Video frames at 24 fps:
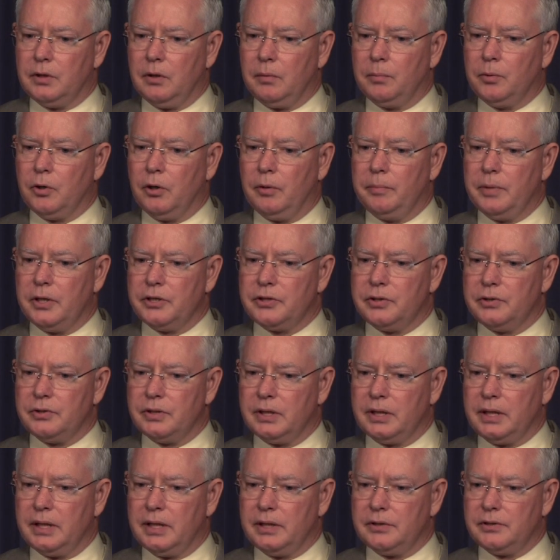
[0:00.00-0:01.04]
prohibitions
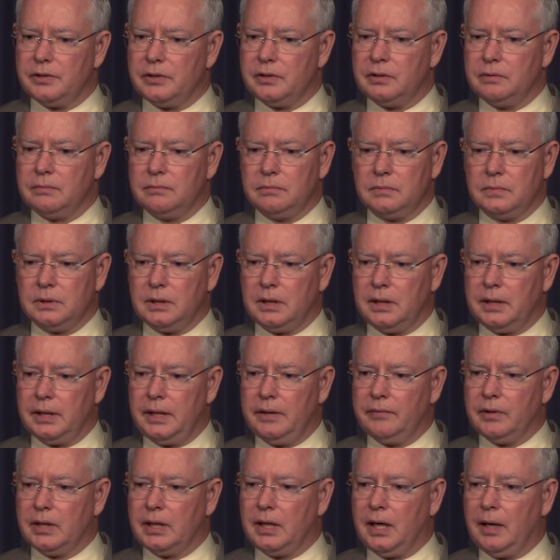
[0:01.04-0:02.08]
against
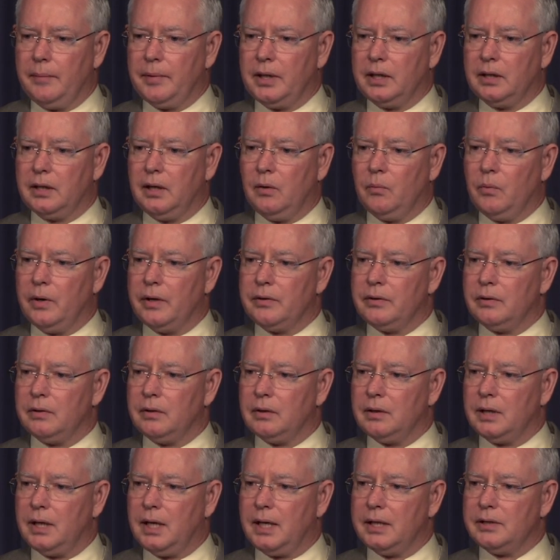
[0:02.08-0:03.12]
even commenting on whether
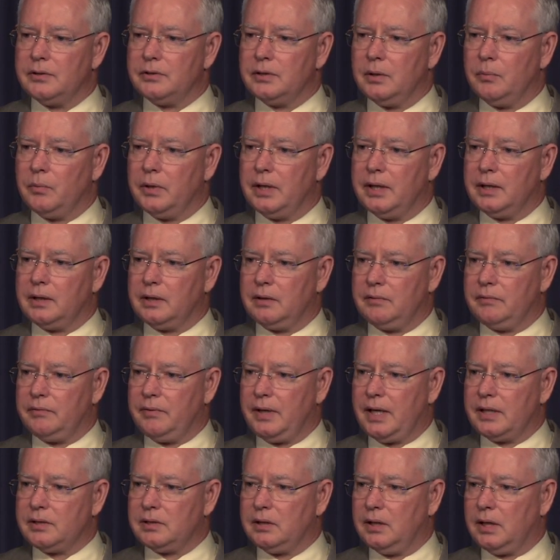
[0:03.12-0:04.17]
or not someone had
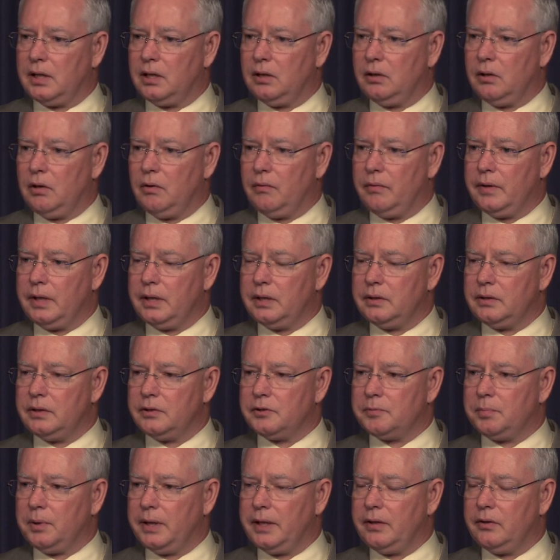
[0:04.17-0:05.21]
confessed, let alone then
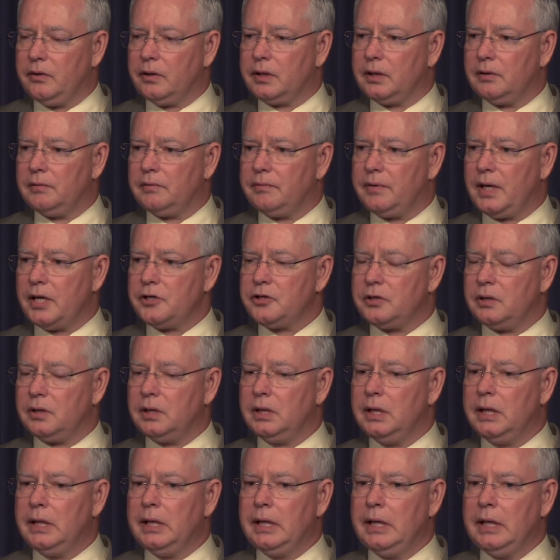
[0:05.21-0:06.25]
display their confession.
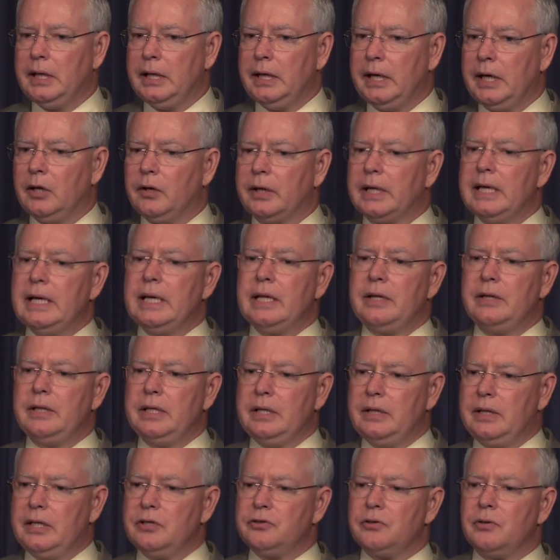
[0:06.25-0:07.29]

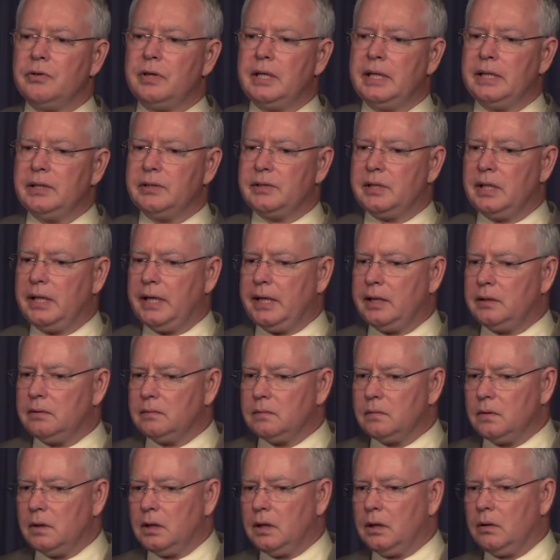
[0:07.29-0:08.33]
These are things that
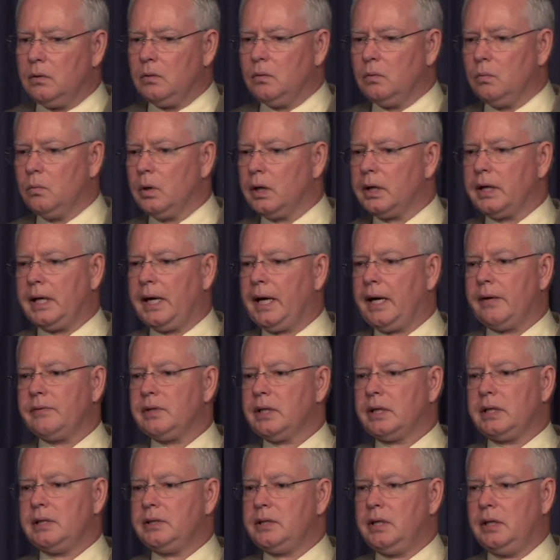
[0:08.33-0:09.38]
we're going to have
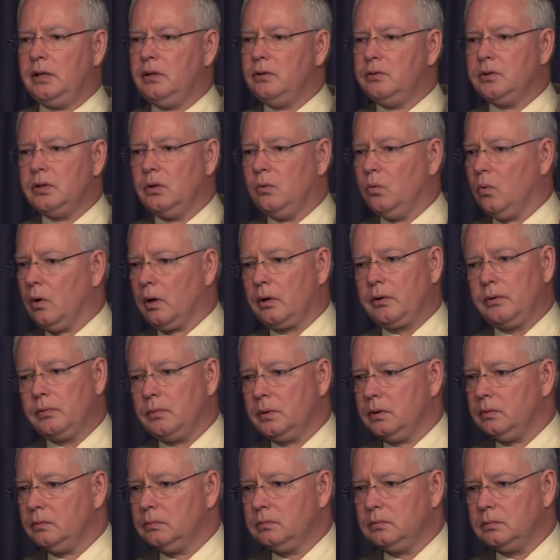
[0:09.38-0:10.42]
to continue to work
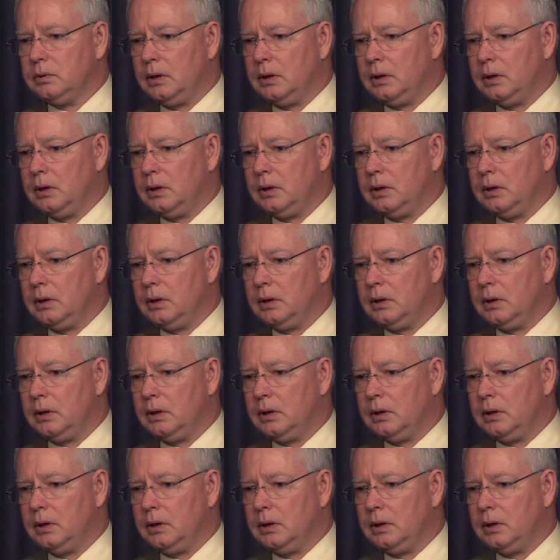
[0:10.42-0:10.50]
through.